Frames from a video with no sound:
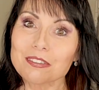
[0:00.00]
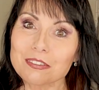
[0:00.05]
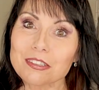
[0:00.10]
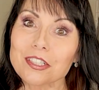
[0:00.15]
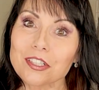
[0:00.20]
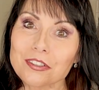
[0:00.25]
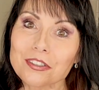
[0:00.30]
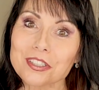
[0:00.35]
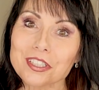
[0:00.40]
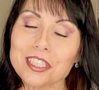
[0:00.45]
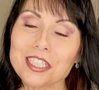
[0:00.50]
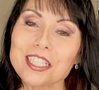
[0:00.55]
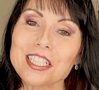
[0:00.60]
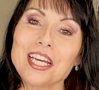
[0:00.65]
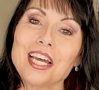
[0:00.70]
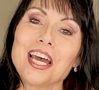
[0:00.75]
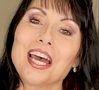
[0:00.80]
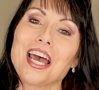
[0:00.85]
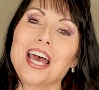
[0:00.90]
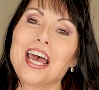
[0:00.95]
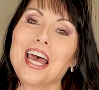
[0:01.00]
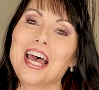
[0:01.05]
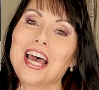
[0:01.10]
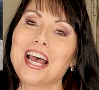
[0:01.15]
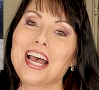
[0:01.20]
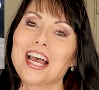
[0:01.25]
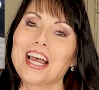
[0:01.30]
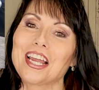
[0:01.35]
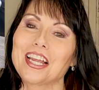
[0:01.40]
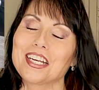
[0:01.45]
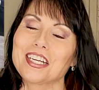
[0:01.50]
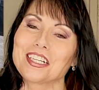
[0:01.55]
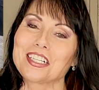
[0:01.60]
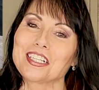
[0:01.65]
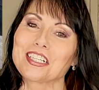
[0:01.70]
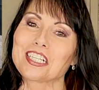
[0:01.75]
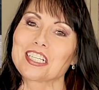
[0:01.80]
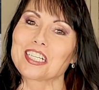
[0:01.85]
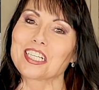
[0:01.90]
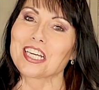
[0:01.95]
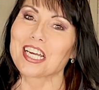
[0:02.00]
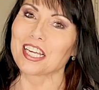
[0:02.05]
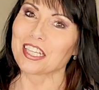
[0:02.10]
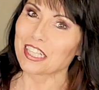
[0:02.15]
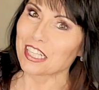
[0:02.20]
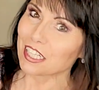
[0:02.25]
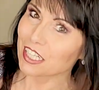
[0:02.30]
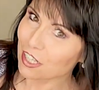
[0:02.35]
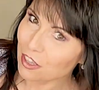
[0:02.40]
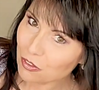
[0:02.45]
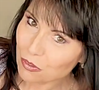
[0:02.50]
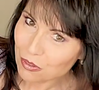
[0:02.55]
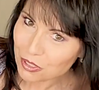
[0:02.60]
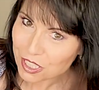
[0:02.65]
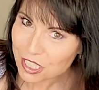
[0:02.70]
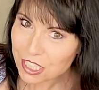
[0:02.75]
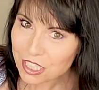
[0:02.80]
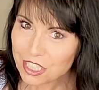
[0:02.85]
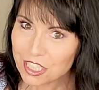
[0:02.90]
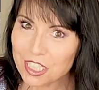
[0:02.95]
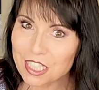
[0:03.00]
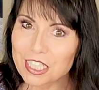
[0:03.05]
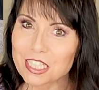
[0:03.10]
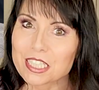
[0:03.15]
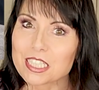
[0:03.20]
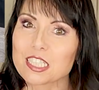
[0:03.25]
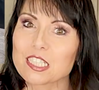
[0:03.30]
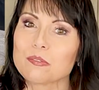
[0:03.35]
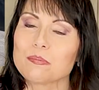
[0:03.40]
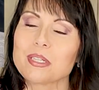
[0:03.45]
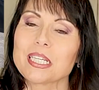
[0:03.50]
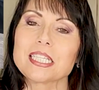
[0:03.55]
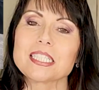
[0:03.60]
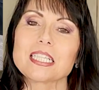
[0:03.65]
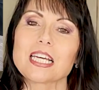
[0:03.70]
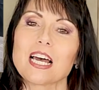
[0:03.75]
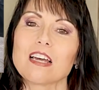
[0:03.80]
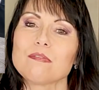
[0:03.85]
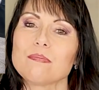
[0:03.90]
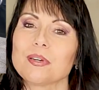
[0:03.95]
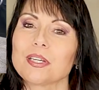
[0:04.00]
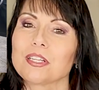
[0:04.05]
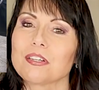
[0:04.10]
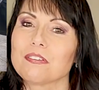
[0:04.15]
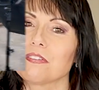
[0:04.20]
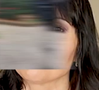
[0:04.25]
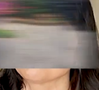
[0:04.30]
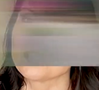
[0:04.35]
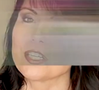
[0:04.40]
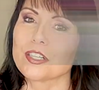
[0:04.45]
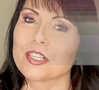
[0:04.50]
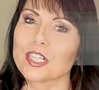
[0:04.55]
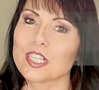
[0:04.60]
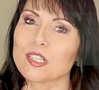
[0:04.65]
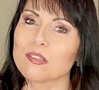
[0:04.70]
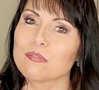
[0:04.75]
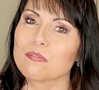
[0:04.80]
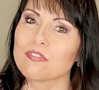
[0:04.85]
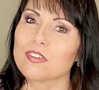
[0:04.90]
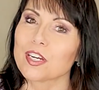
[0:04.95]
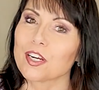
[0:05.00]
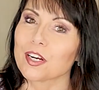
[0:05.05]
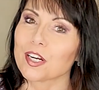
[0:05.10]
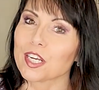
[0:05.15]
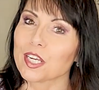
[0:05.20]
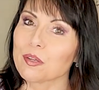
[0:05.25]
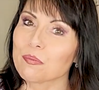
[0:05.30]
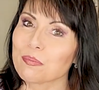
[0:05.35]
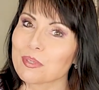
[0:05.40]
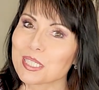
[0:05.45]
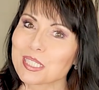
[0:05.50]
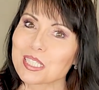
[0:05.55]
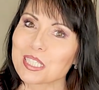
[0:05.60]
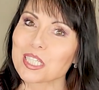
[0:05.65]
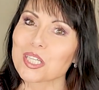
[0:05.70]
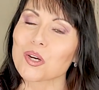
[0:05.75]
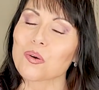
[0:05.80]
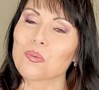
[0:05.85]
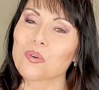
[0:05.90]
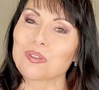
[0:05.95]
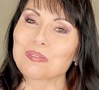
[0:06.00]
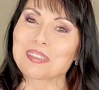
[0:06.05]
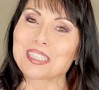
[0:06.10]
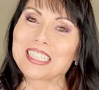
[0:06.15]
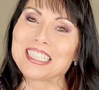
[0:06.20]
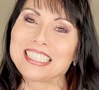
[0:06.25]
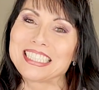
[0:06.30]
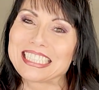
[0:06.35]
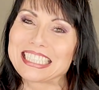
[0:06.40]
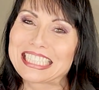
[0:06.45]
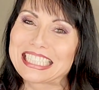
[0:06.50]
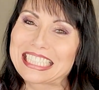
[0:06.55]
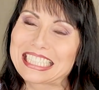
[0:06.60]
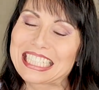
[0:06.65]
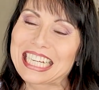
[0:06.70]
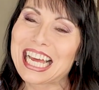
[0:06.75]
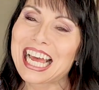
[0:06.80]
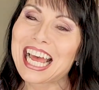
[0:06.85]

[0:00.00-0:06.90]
literally. And, uh, and then I threw teaching into the mix. I've been a very, very busy woman.